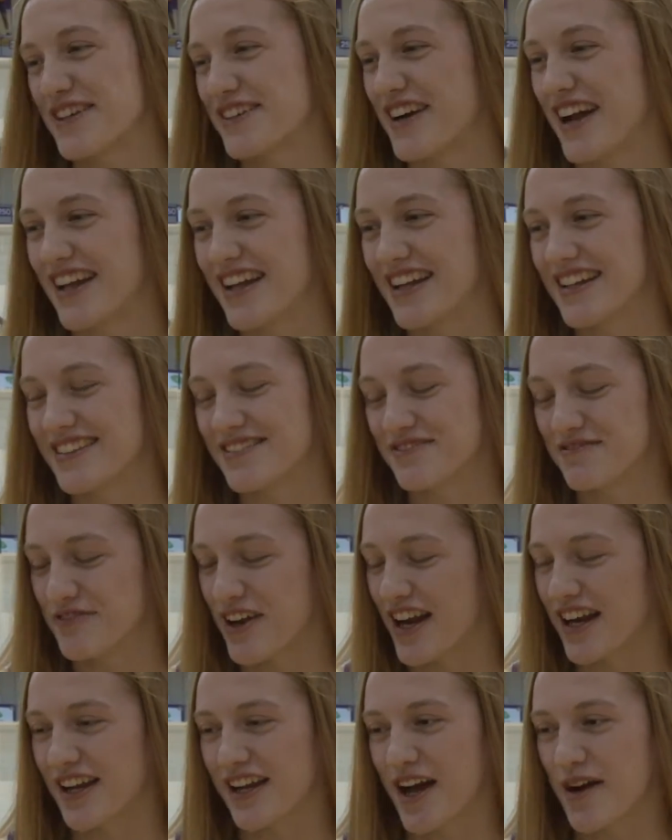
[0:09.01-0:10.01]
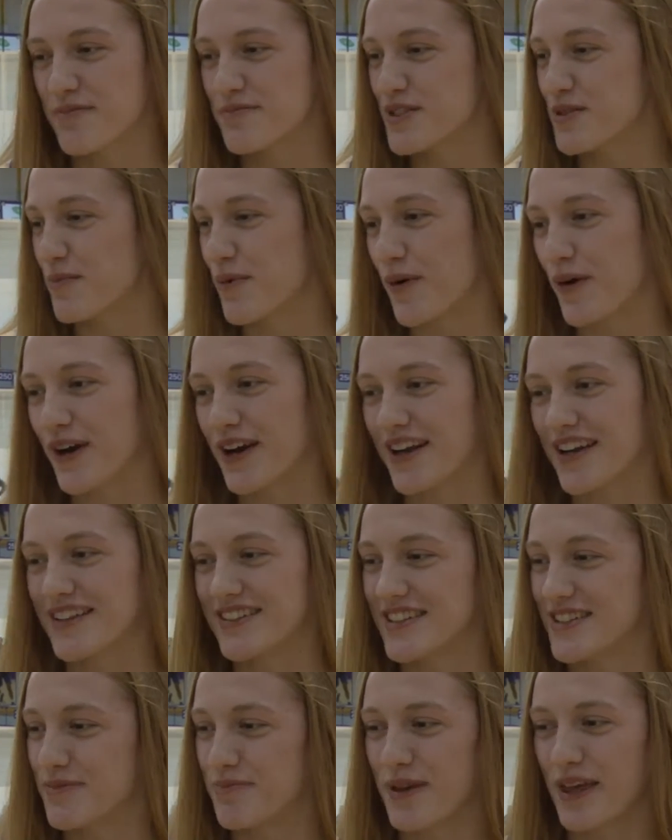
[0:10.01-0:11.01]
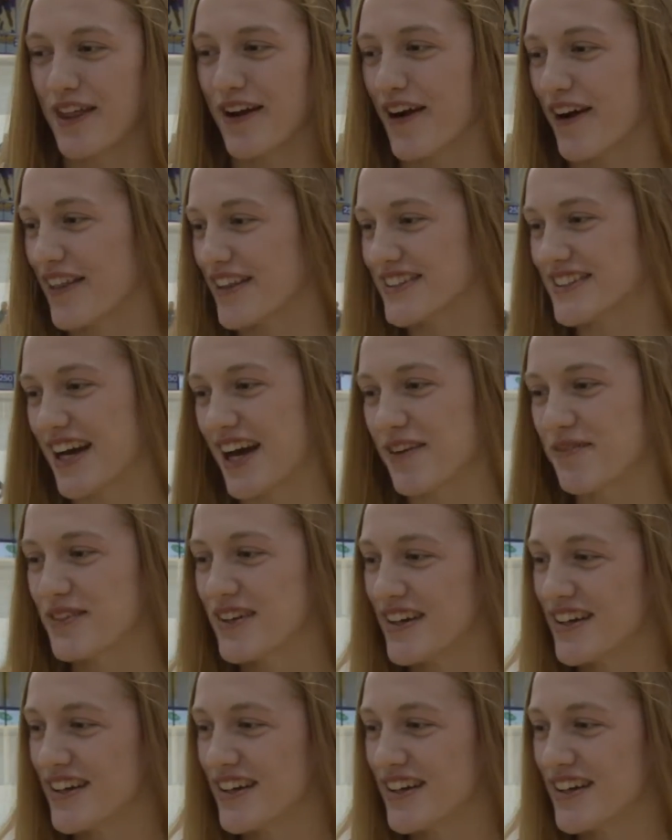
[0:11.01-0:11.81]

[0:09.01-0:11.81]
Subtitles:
they're ready and ready to come support and just be there all the time.